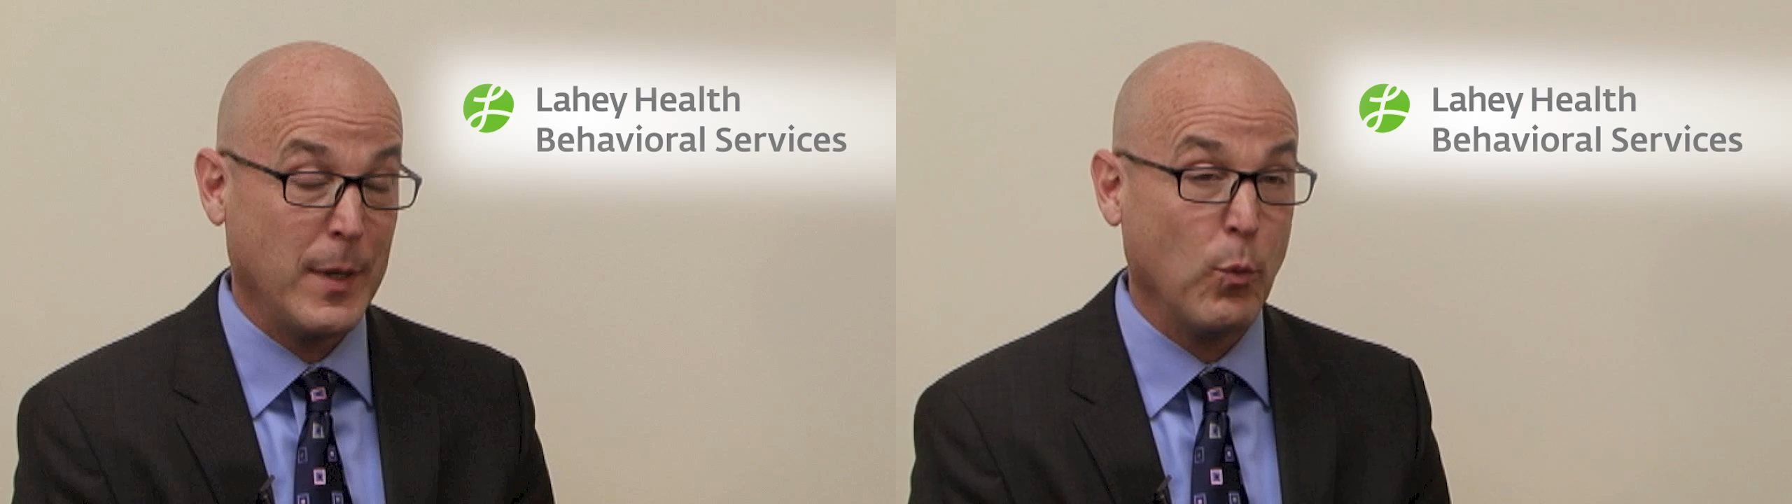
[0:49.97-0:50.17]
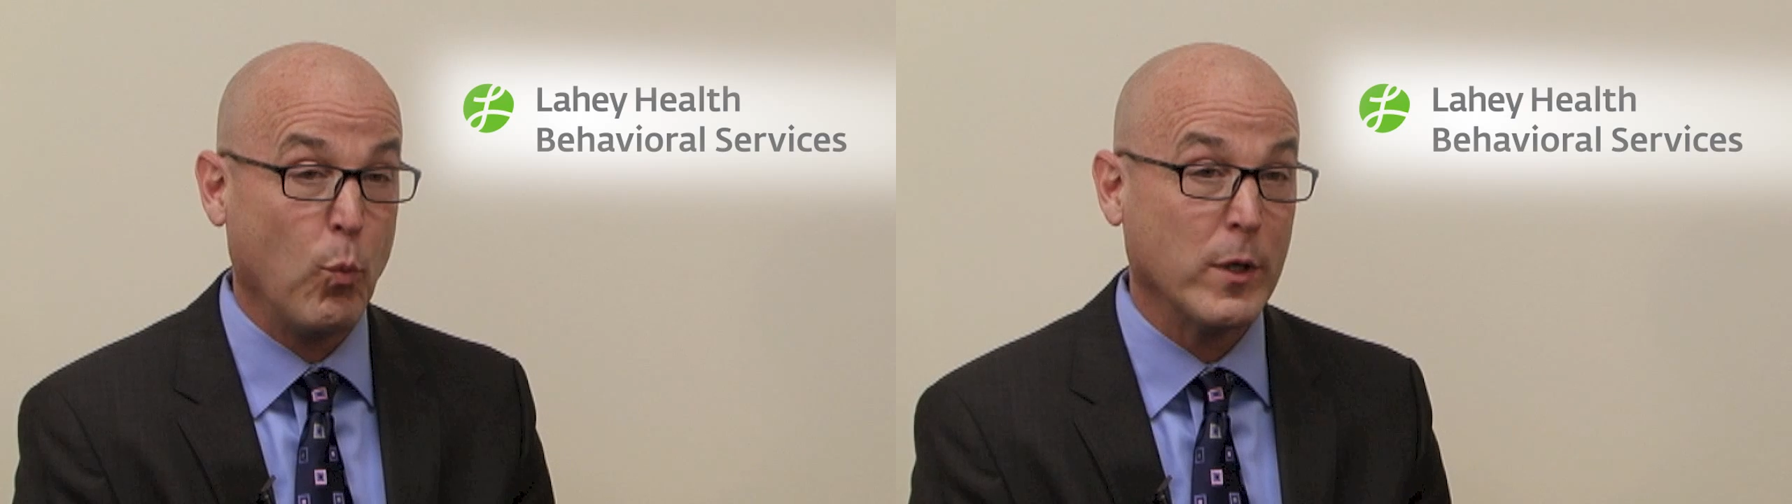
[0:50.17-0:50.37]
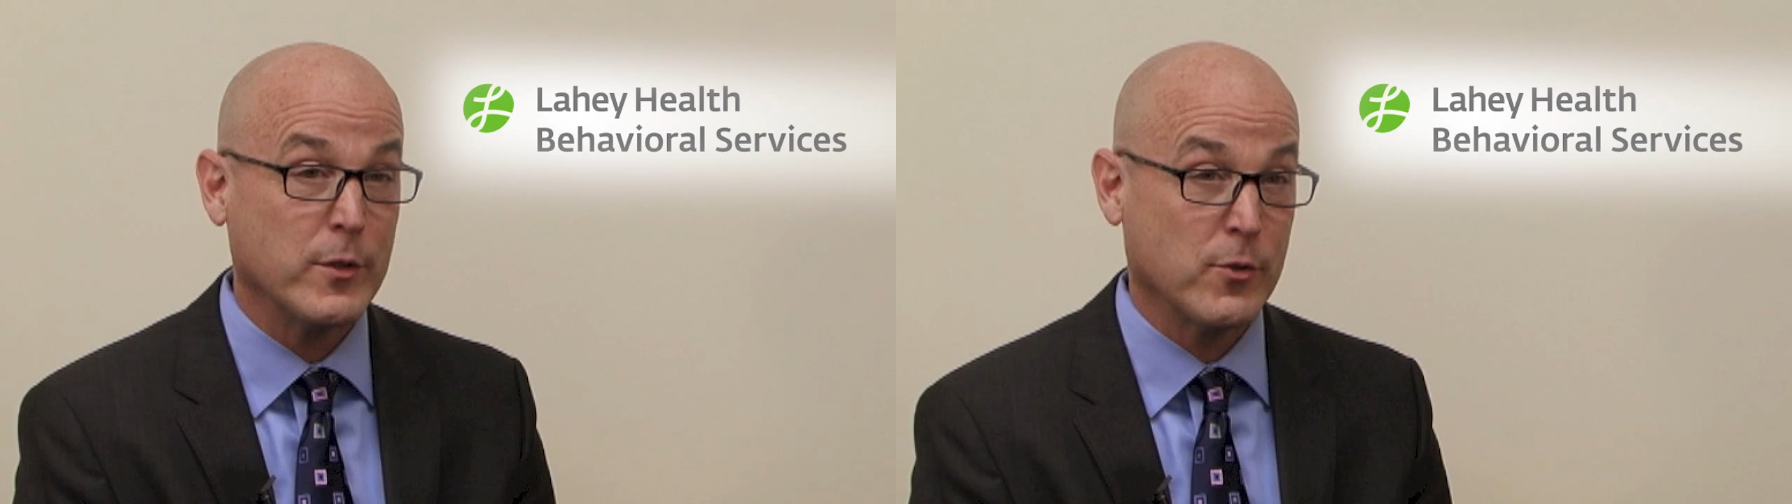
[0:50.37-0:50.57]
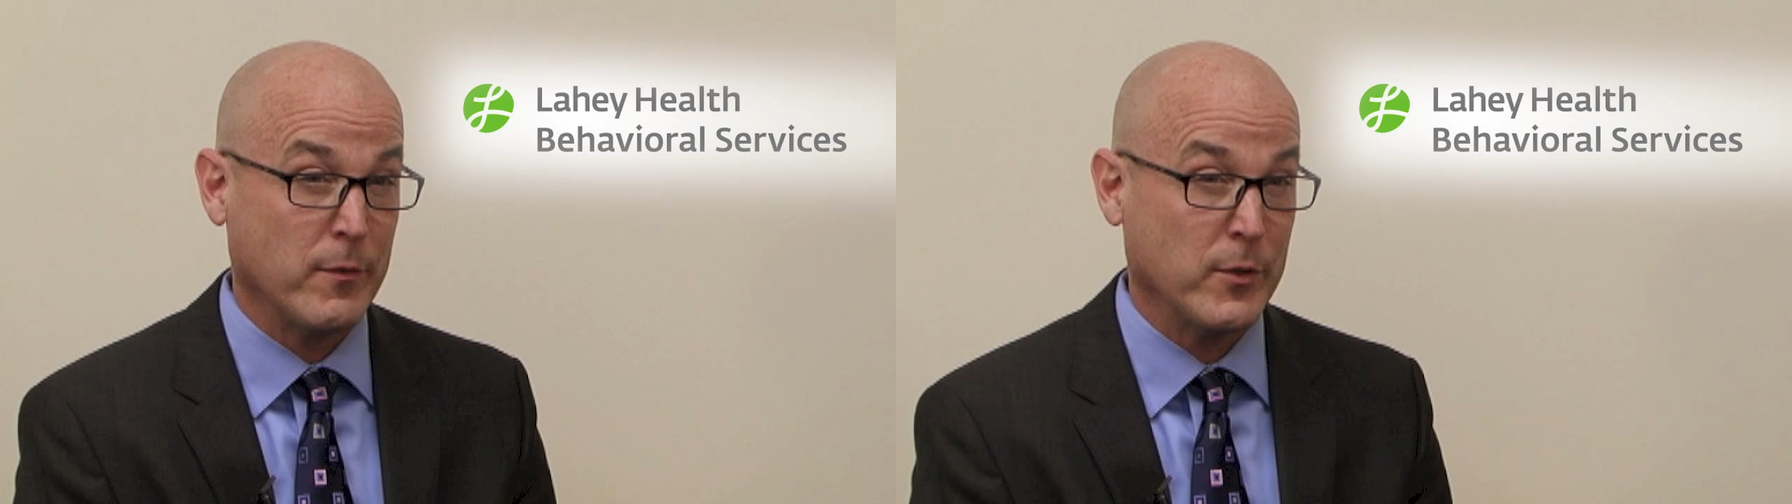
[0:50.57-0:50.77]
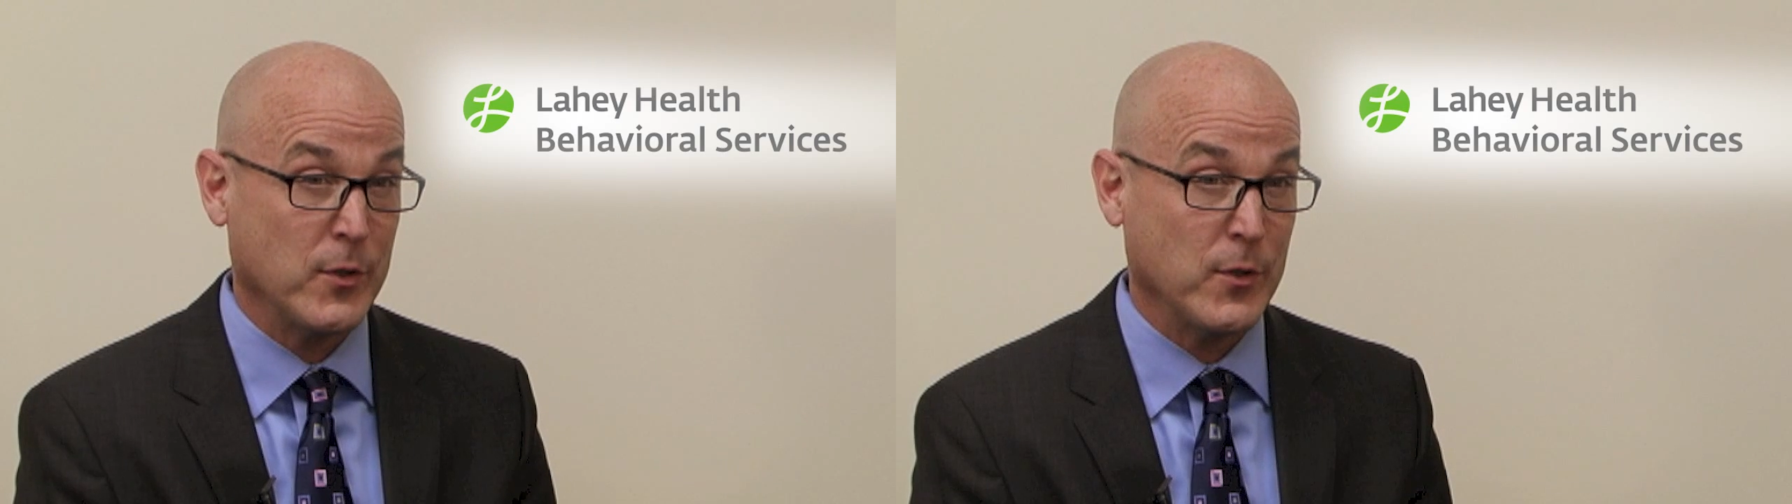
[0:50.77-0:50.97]
and what
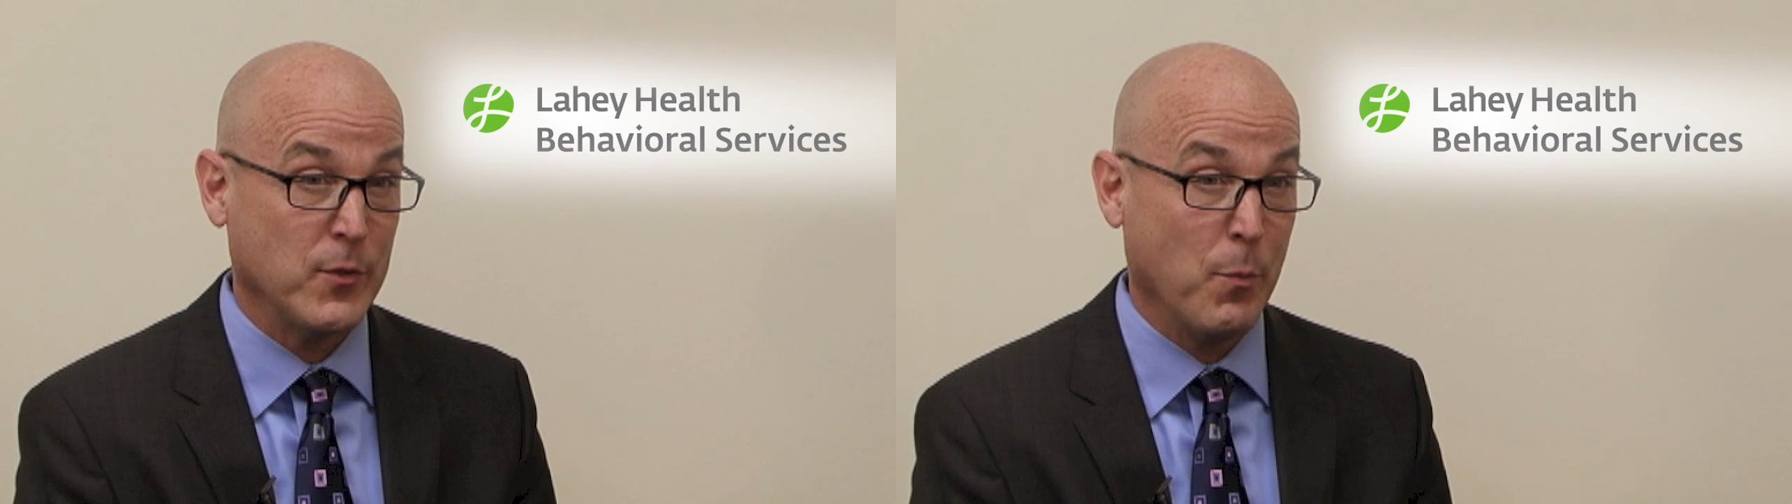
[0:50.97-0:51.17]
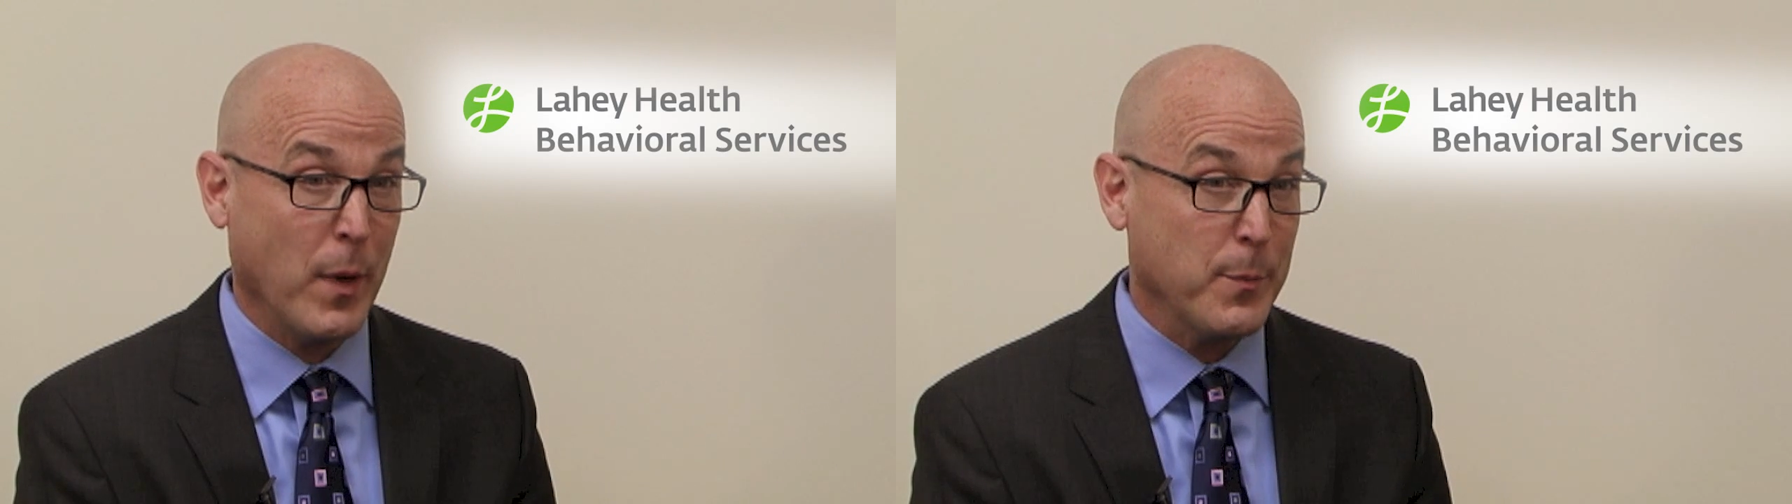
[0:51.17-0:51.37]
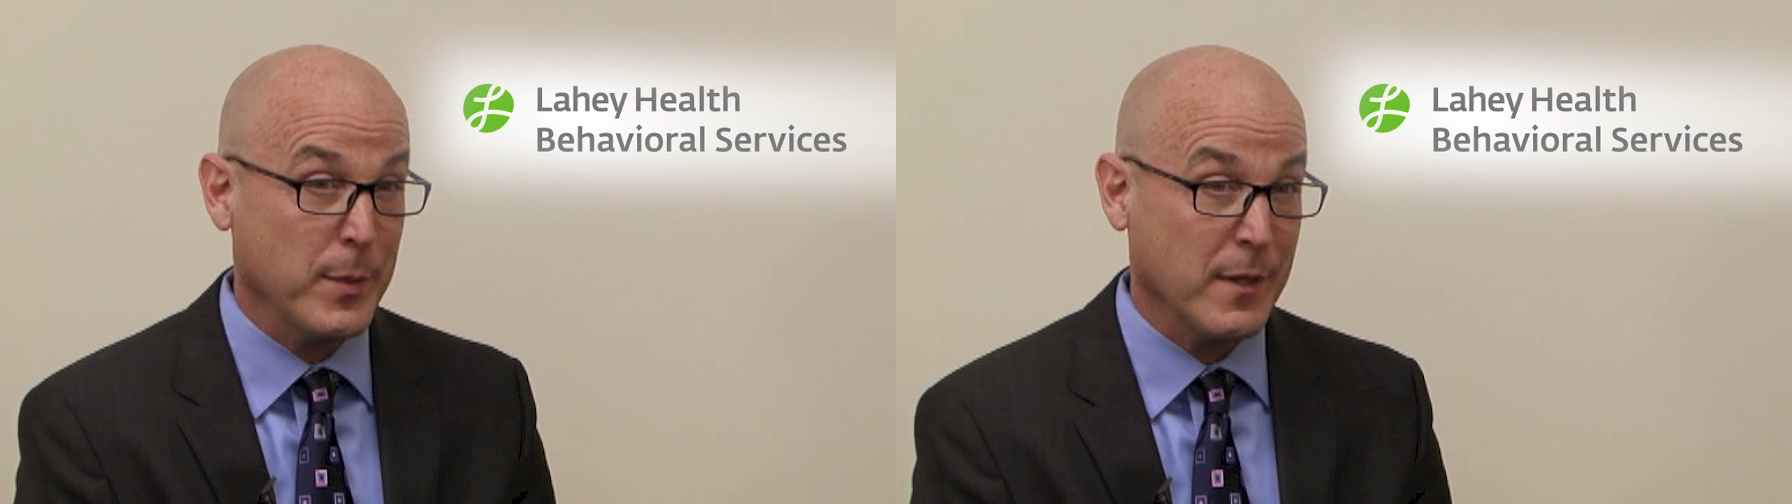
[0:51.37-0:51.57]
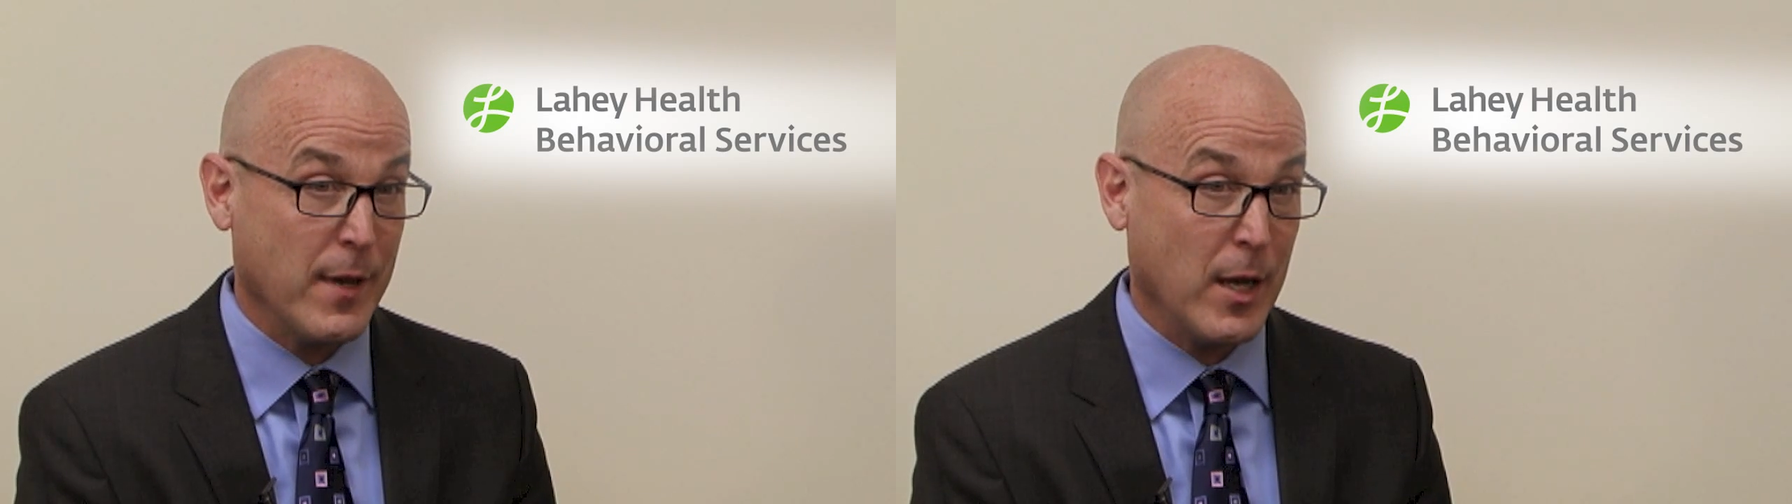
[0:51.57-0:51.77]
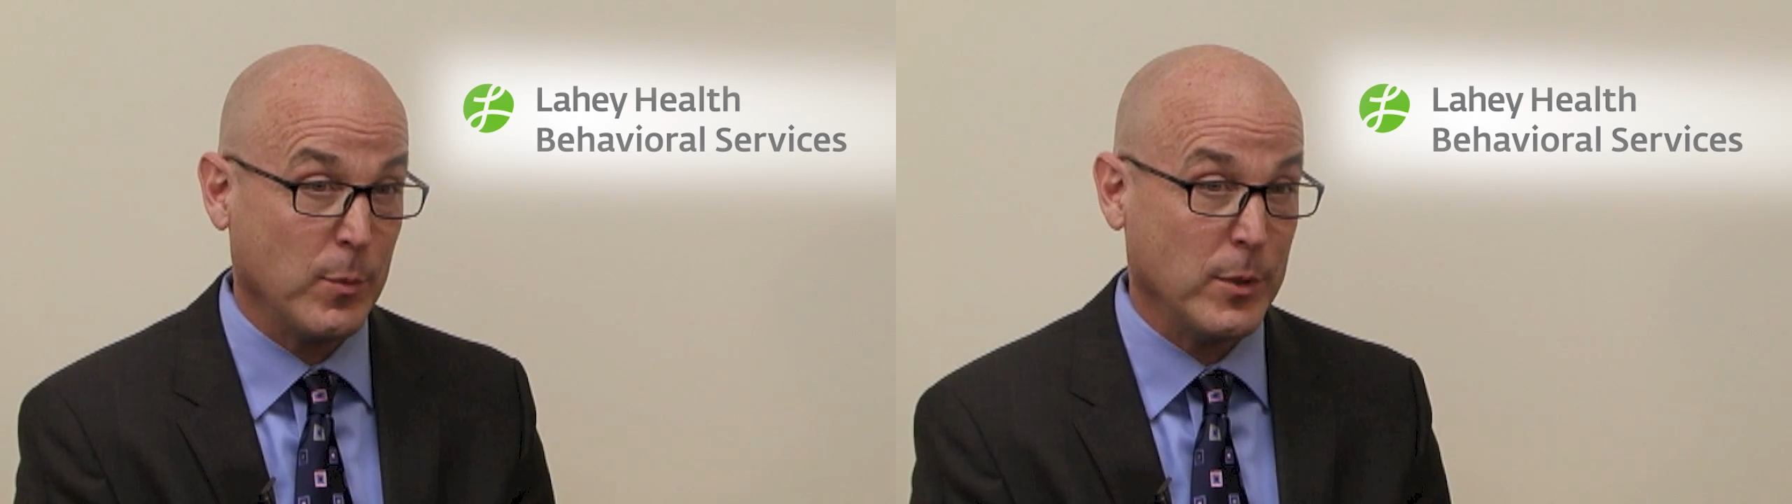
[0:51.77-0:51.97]
services might be
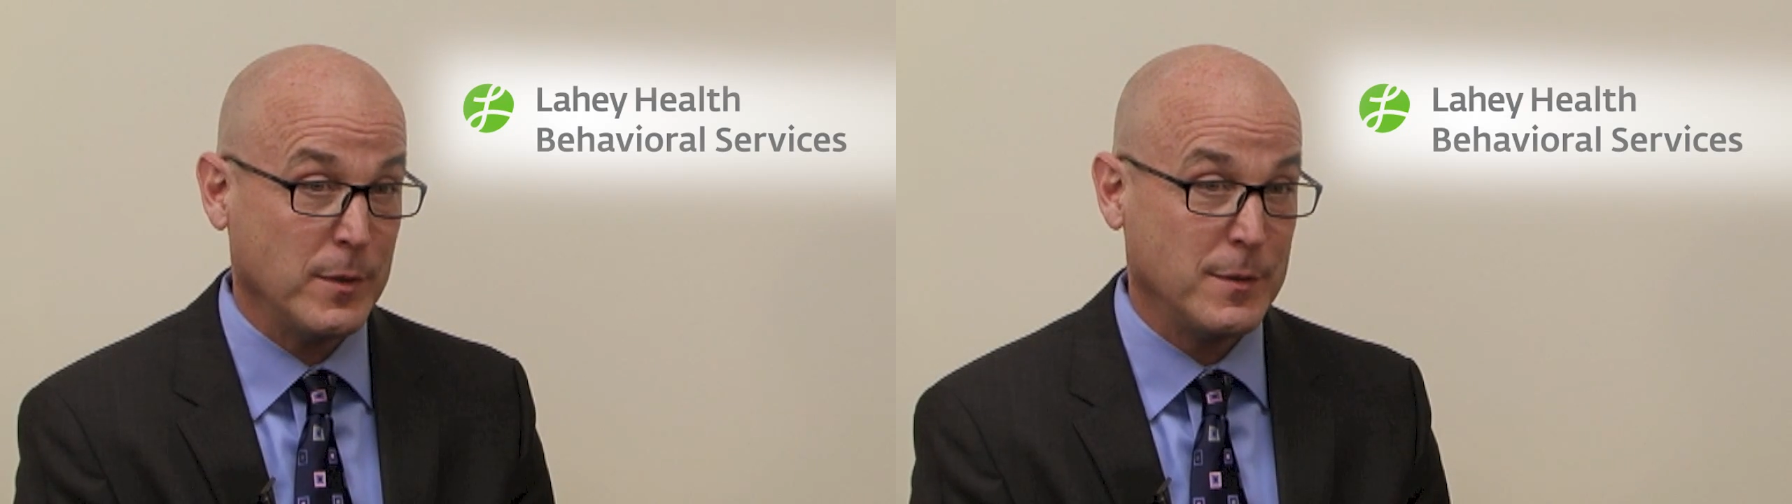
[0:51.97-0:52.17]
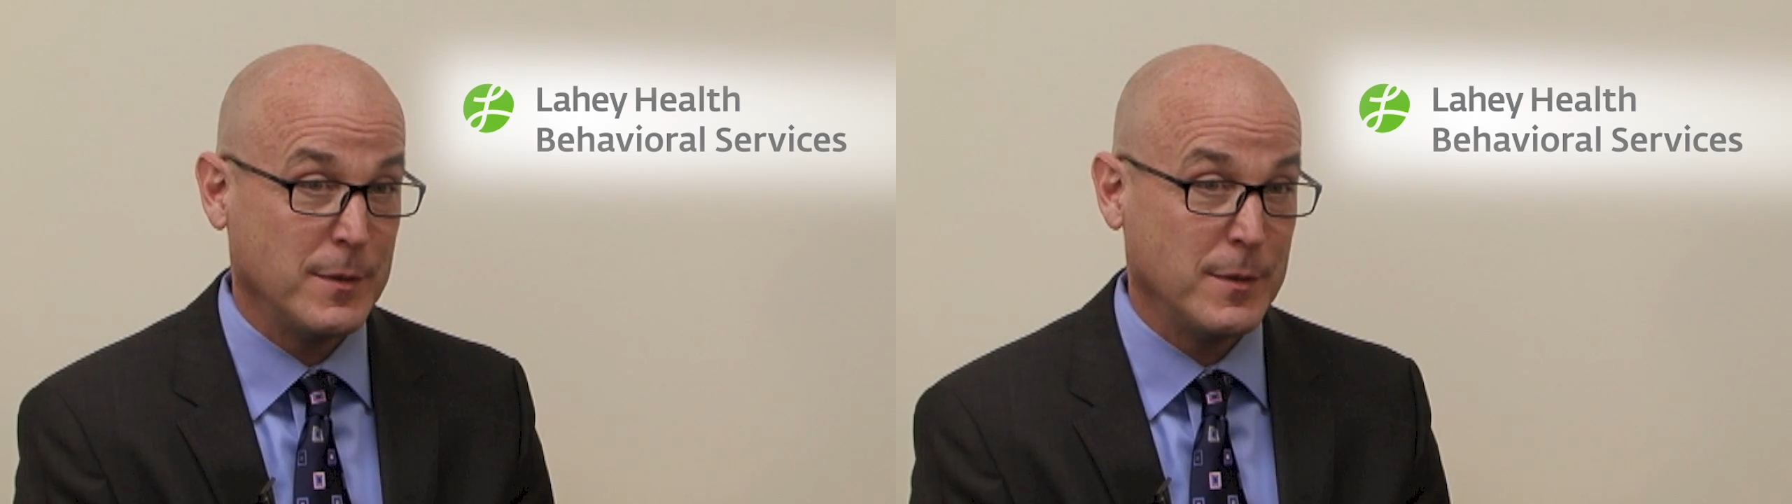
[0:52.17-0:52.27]
available.